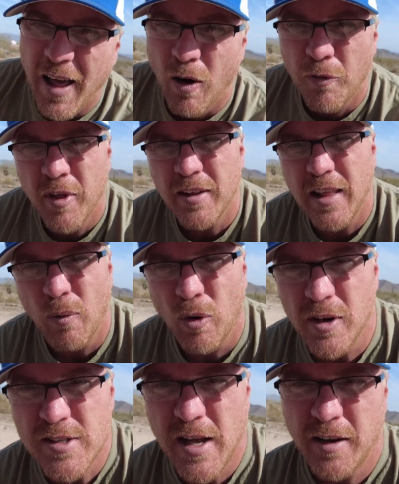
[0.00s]
I don't think they
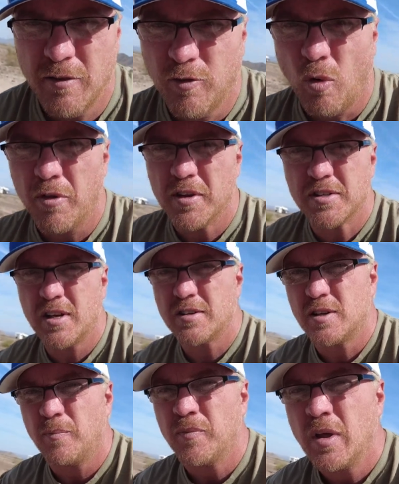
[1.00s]
were intended for this
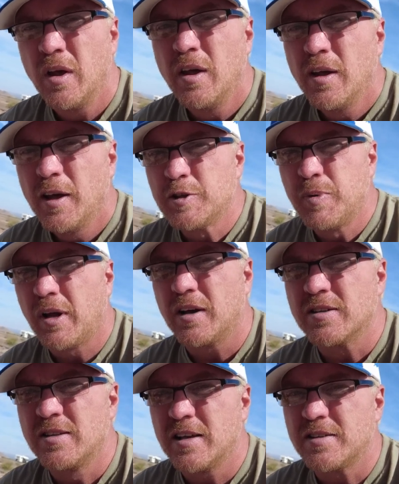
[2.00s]
system is
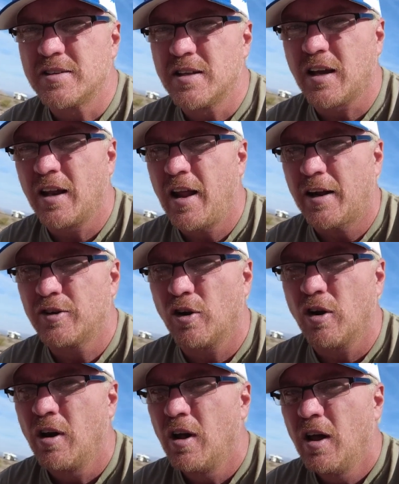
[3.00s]
because this is the
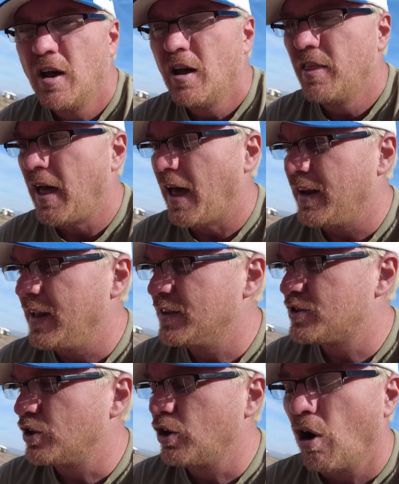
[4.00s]
connector that
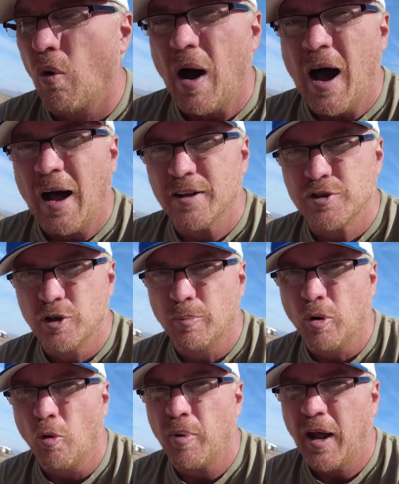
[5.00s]
needs to go onto the
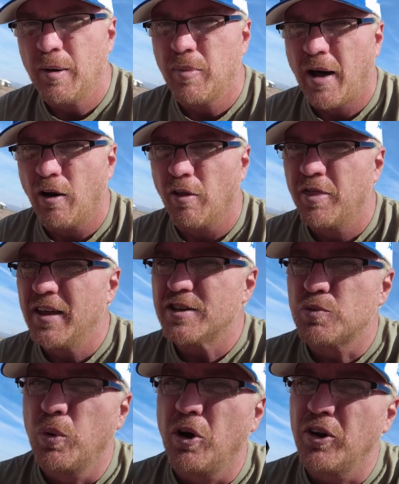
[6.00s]
propane bottle.
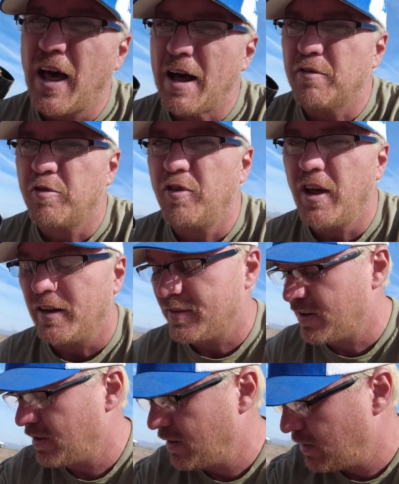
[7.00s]
This will not
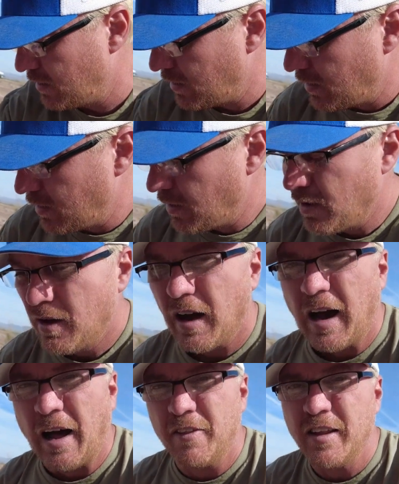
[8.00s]
fit
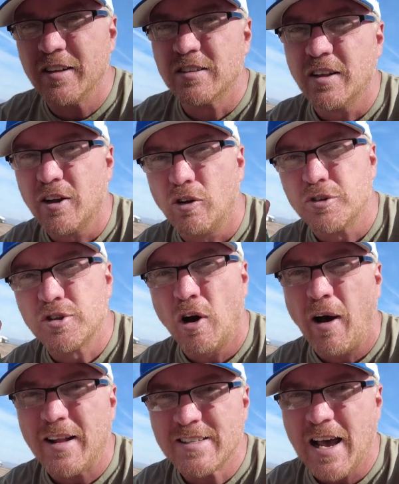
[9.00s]
on these little
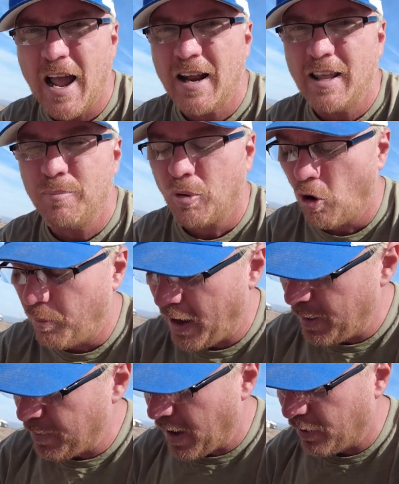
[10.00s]
tiny
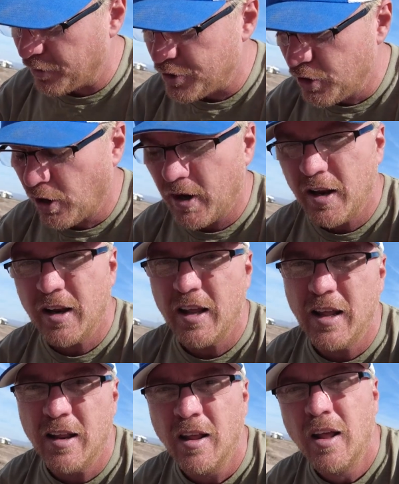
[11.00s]
propane bottles. You're gonna
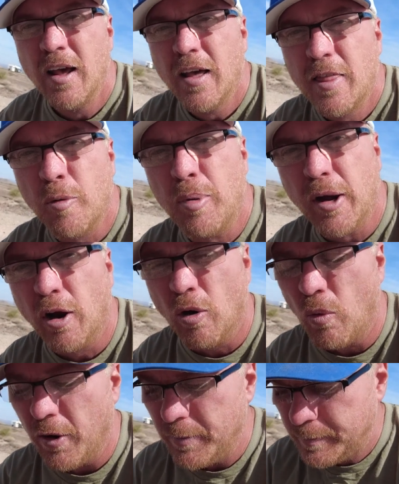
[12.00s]
need the bigger
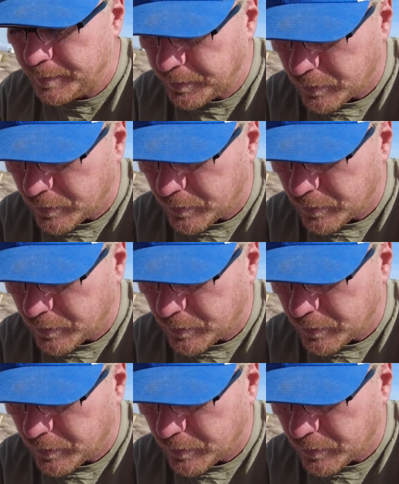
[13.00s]
one.